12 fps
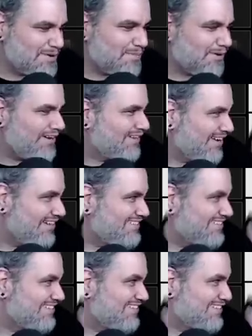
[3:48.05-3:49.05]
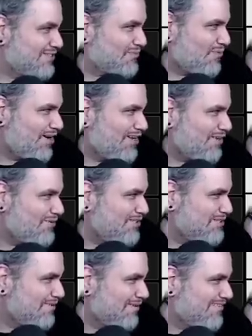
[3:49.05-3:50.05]
And you pull out your license and it says
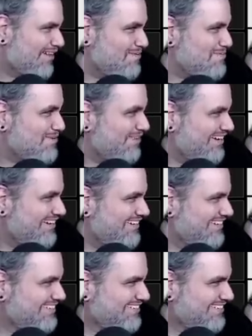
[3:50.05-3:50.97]
Waluigi Bartholomew on it.